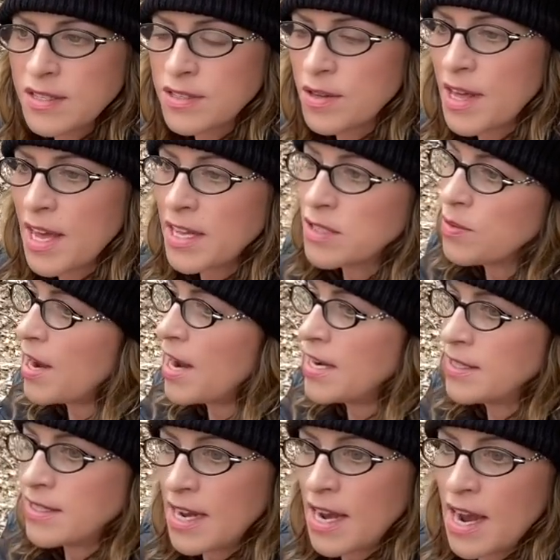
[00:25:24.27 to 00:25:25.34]
So that's why I
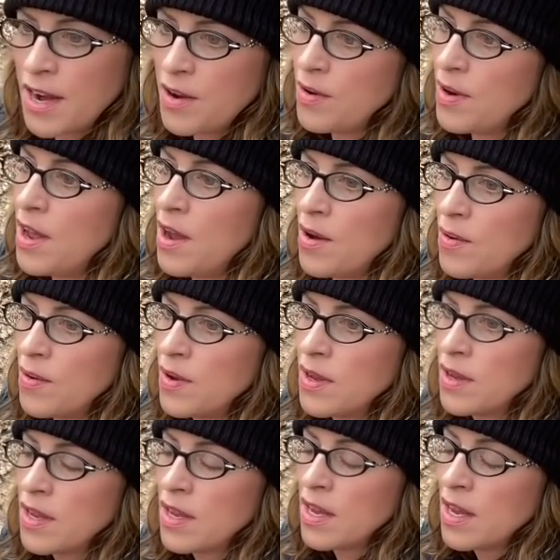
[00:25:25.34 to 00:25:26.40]
say I don't know.
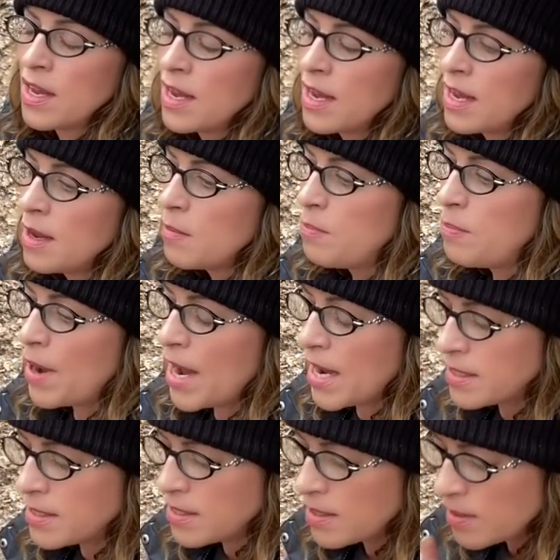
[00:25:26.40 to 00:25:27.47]

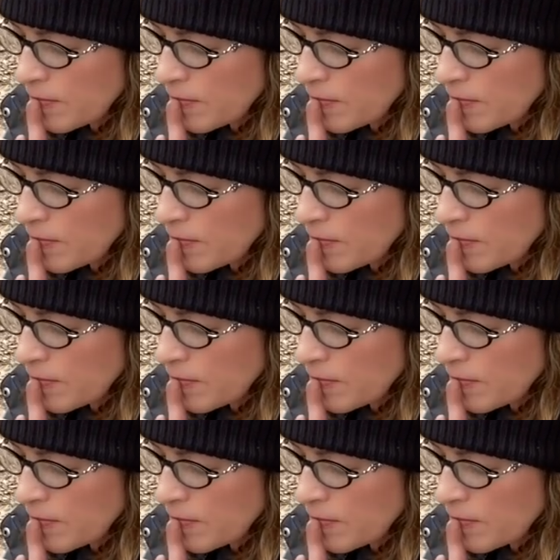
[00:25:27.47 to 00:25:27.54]
But